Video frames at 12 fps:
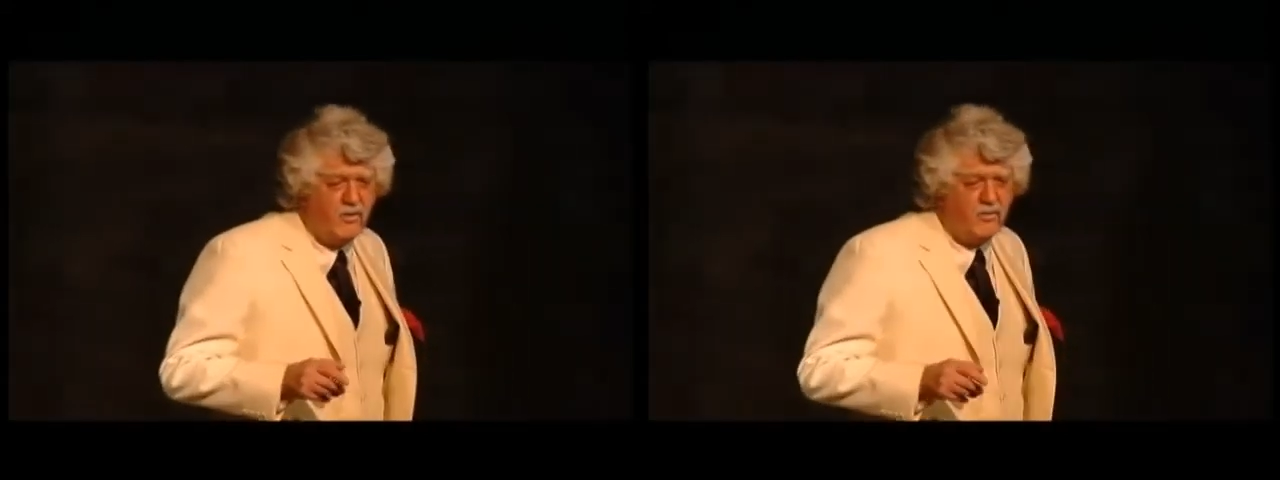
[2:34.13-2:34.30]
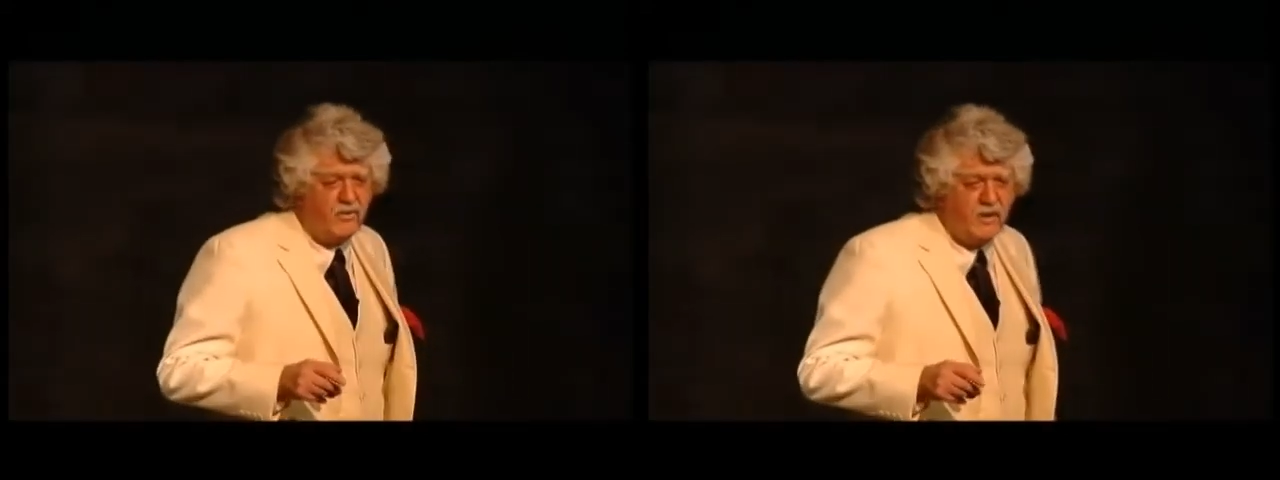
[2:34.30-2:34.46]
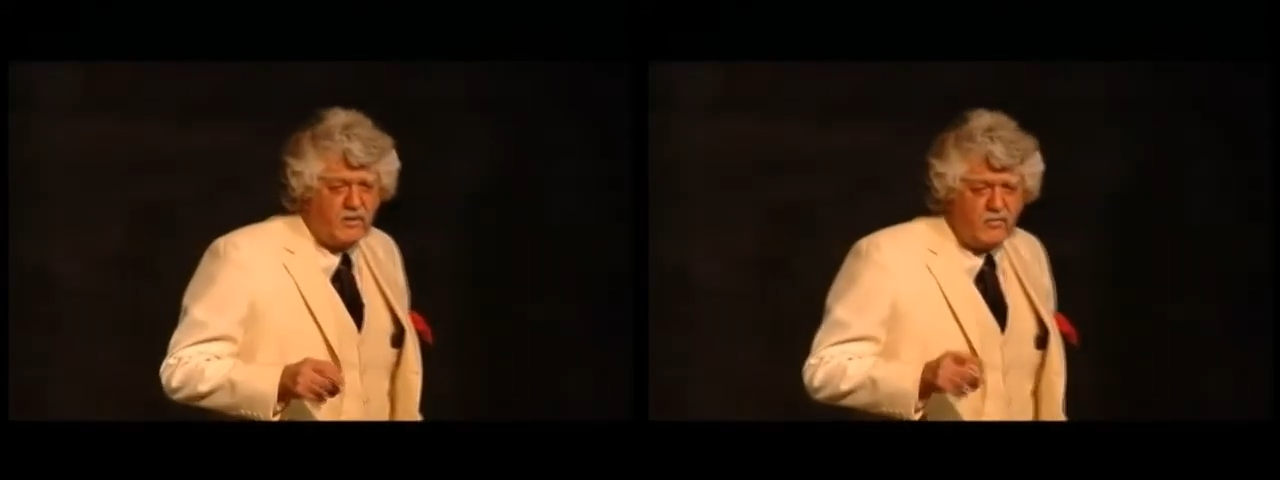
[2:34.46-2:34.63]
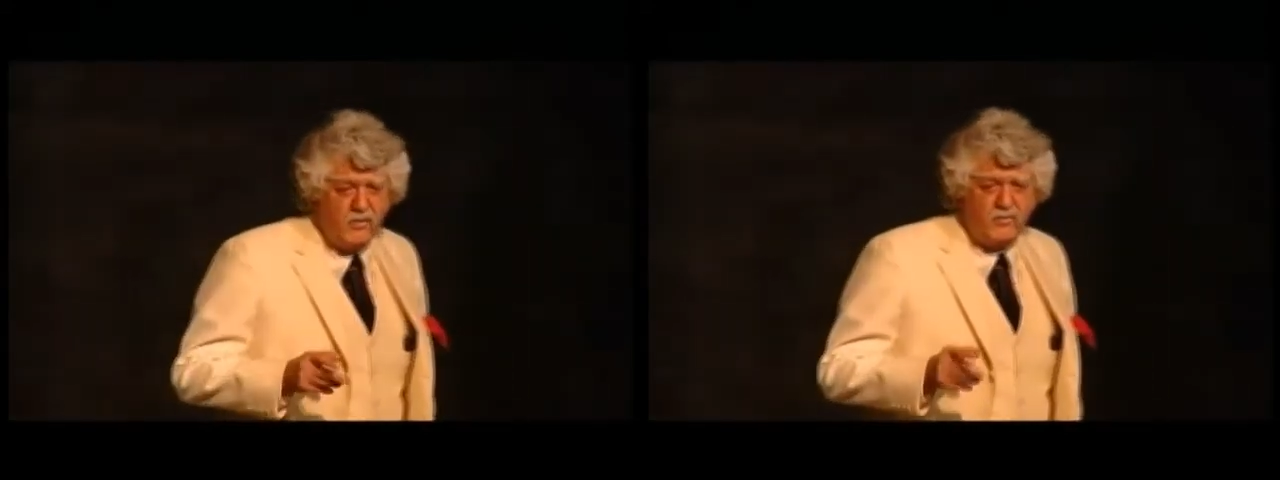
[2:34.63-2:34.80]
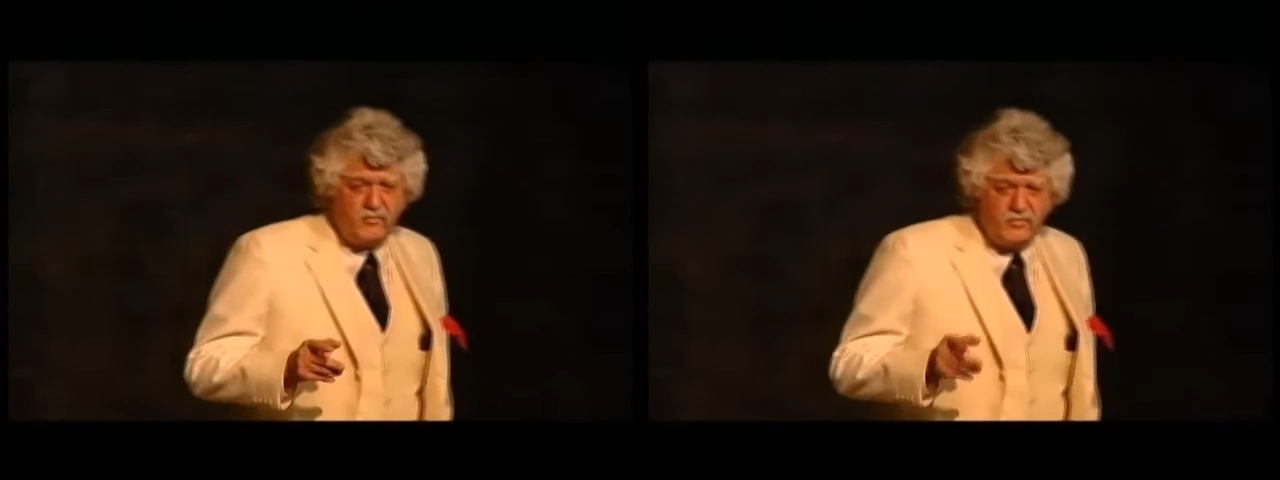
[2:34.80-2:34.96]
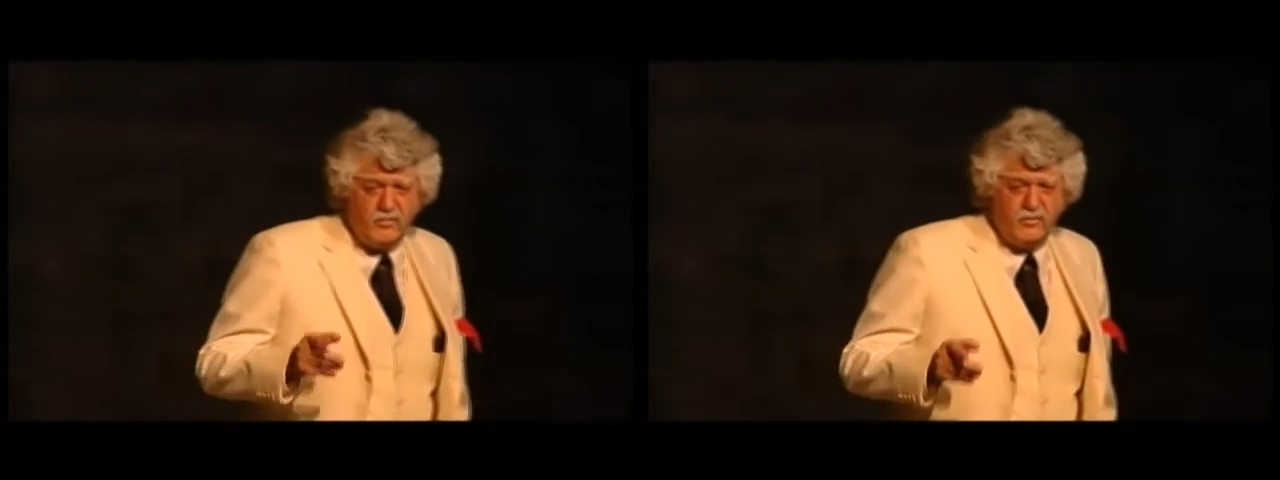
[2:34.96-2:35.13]
to thank
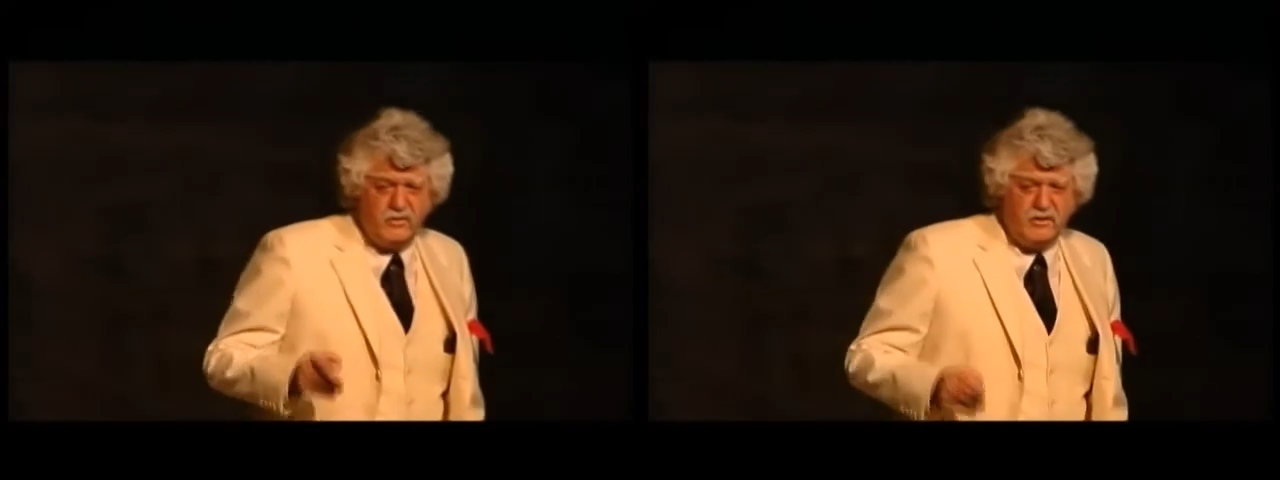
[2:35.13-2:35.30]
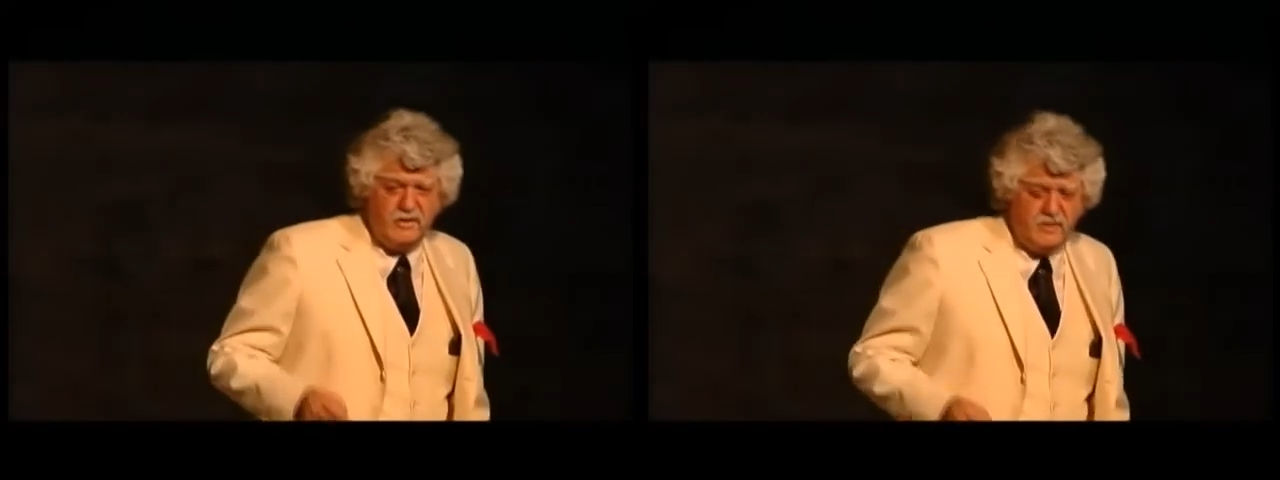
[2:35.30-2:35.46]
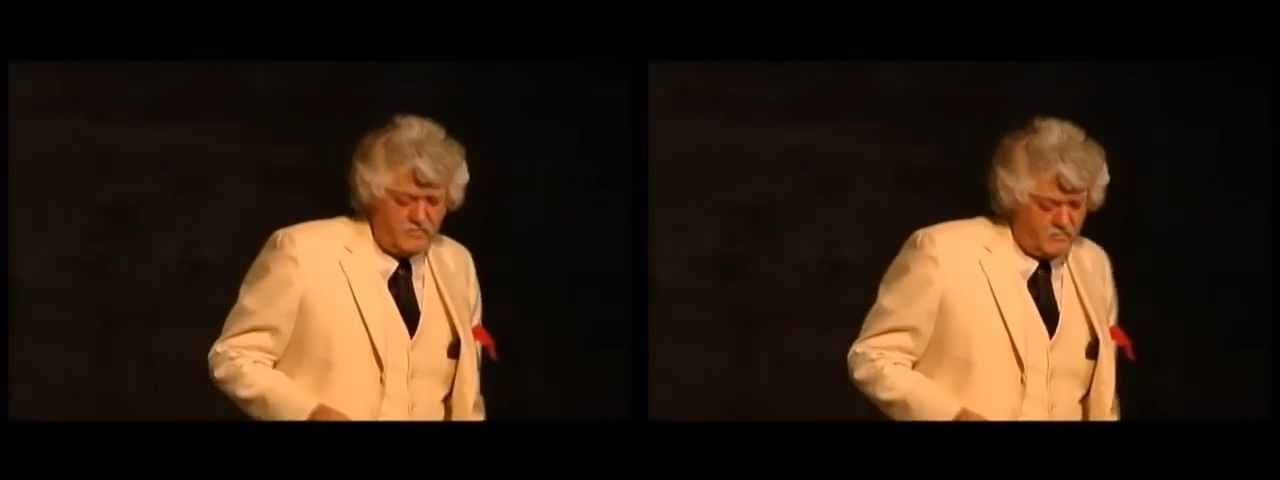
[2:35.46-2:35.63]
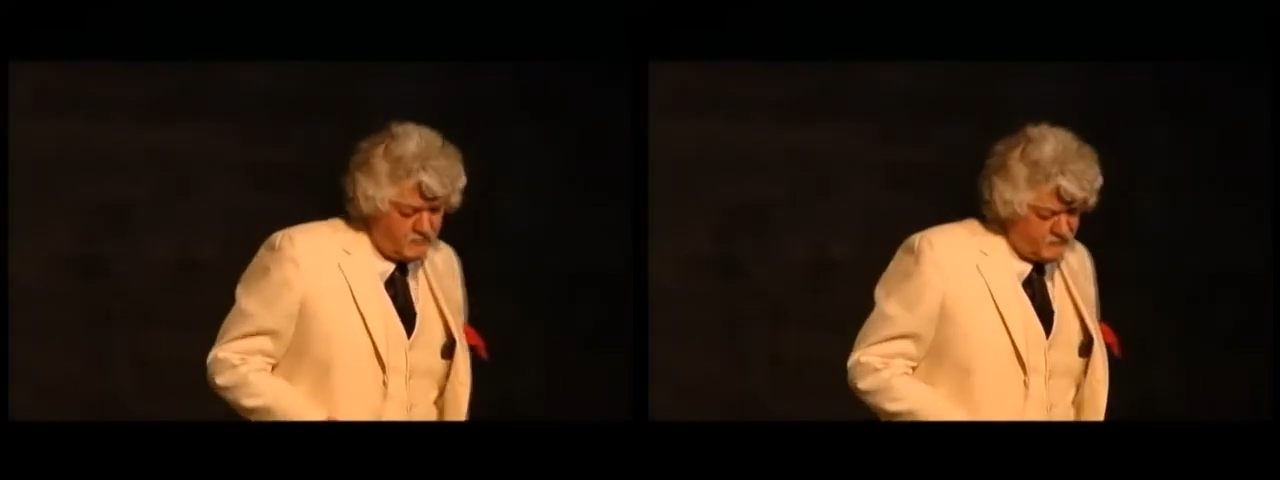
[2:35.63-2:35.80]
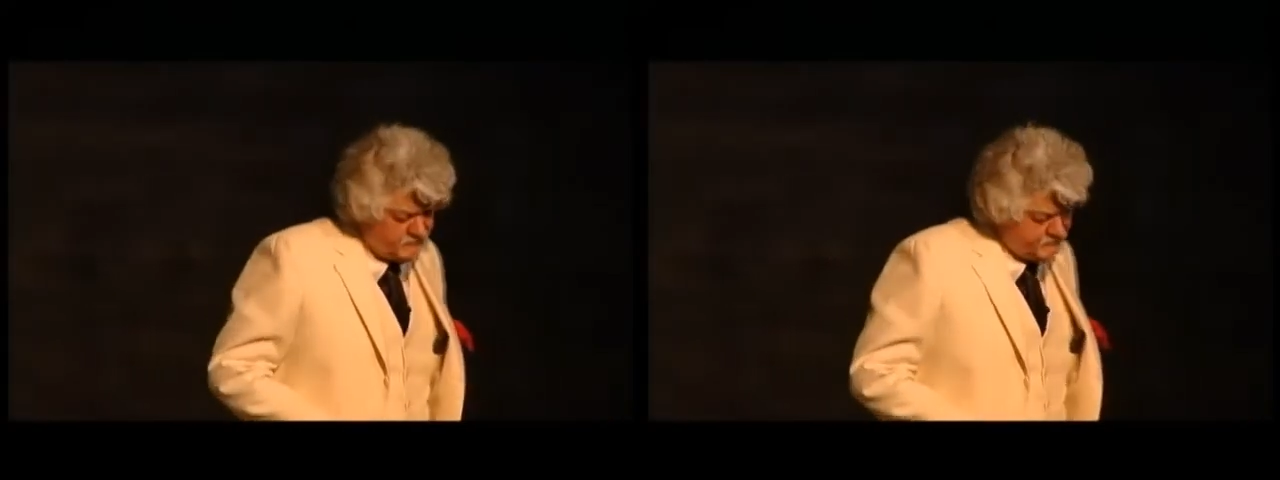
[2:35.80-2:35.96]
those of you that didn't.